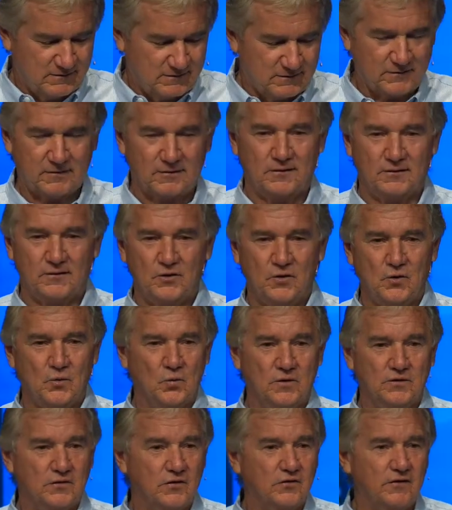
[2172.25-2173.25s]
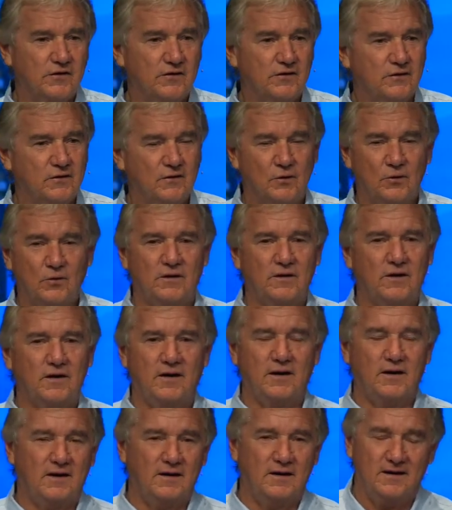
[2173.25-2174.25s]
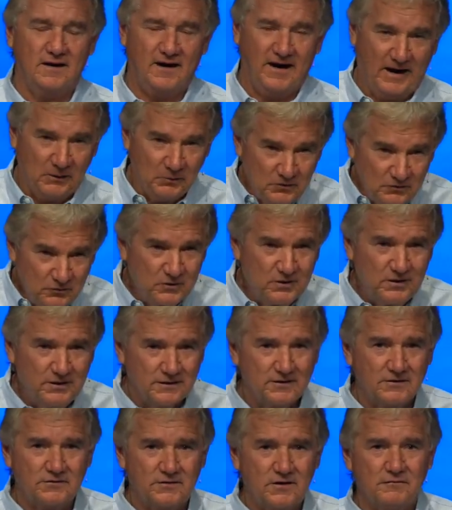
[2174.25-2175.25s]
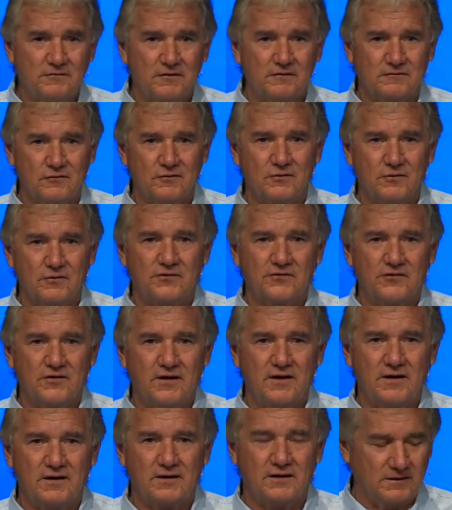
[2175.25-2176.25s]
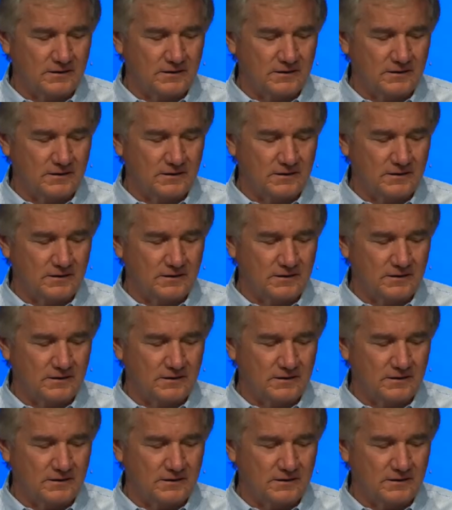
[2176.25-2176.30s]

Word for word: So you, when you see the Lord, I, I was willing to suffer for your sake.